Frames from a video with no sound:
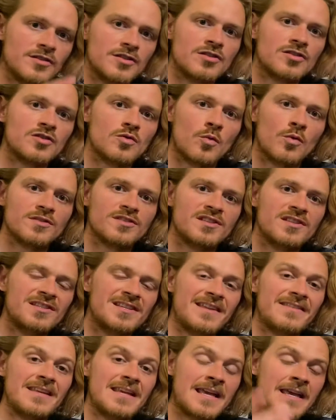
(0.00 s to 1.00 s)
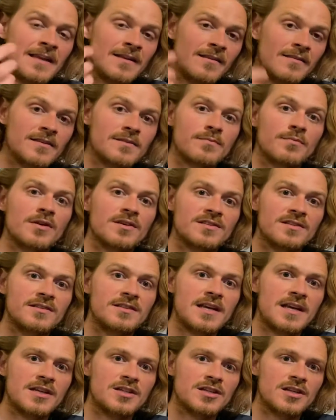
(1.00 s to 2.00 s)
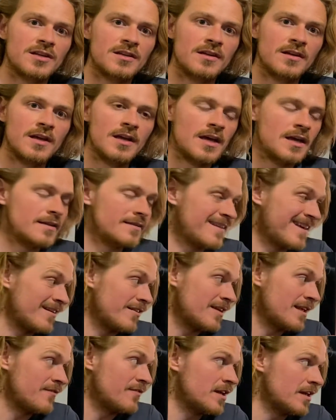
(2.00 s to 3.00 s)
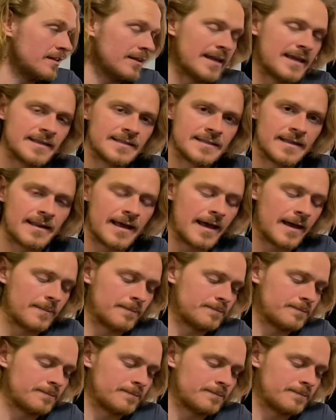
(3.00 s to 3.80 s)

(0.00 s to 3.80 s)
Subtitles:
of sources at the end of this presentation that'll give you a link to that.